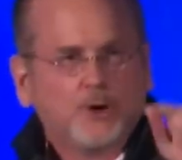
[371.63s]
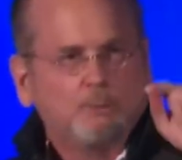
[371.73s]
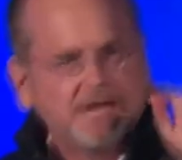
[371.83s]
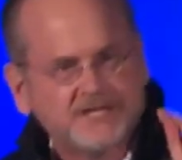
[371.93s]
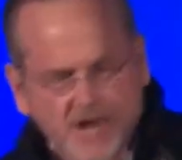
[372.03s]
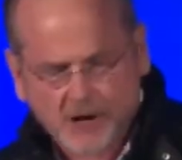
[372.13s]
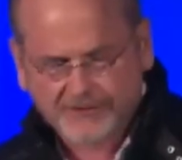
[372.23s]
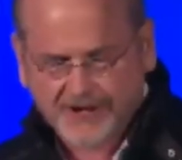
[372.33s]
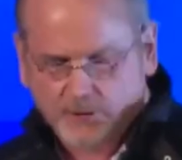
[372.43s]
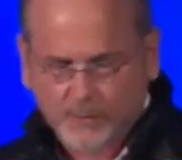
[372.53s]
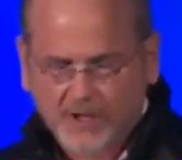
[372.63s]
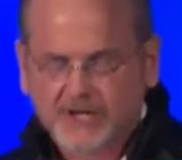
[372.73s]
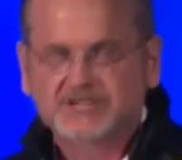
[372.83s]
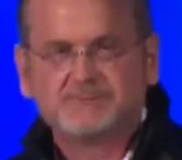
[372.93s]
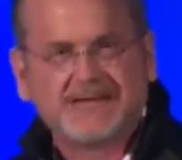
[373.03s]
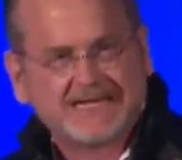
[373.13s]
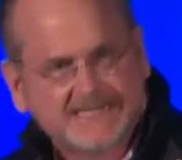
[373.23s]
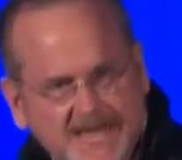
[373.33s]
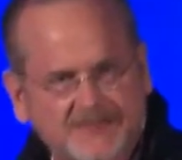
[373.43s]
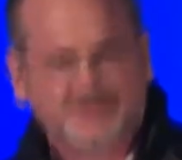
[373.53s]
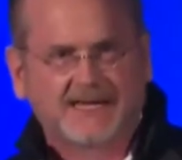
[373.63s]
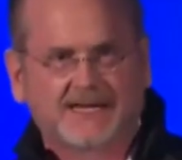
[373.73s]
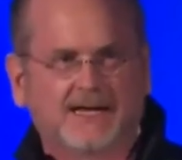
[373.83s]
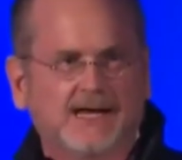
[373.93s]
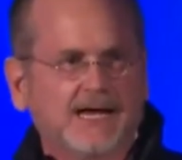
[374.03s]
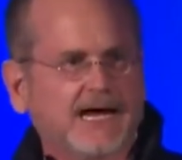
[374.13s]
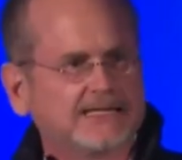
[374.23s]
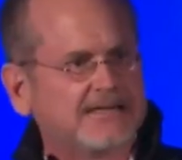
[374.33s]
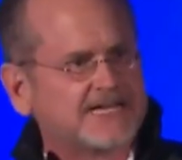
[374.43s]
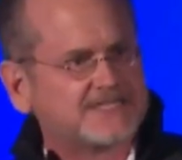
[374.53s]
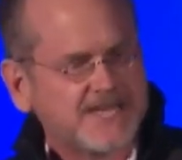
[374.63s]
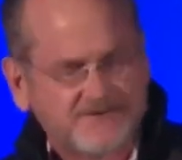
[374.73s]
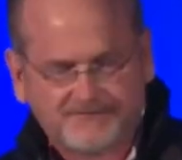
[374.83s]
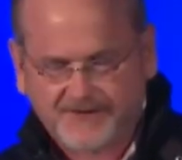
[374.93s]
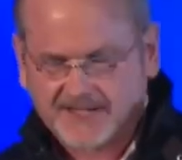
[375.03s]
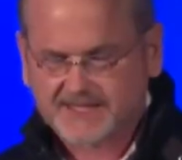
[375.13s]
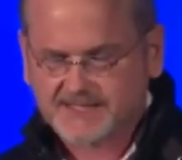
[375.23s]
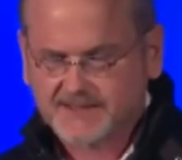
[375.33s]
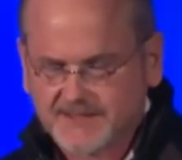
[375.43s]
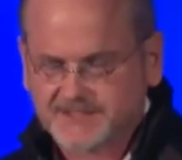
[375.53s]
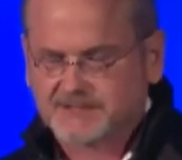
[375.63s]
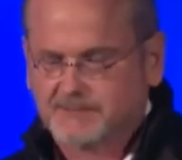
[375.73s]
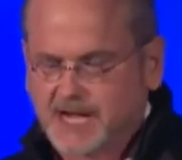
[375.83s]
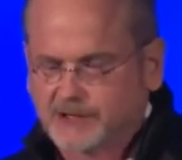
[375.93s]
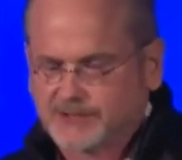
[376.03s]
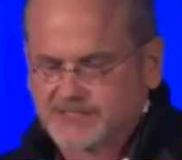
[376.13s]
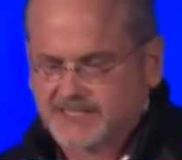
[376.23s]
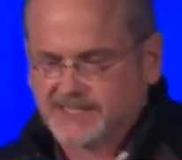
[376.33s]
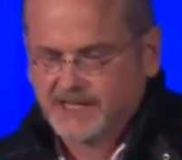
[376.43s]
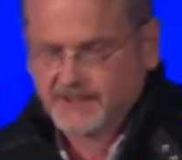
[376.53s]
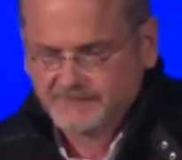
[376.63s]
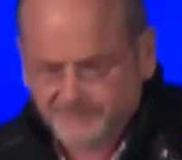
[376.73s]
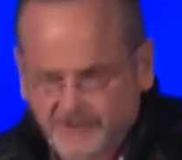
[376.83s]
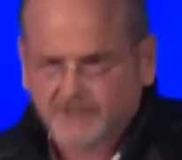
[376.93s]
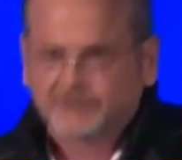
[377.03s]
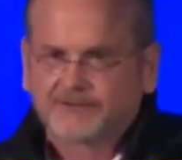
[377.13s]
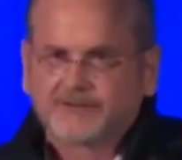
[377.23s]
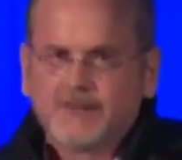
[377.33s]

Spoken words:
We know their words mean nothing unless they fix this democracy first.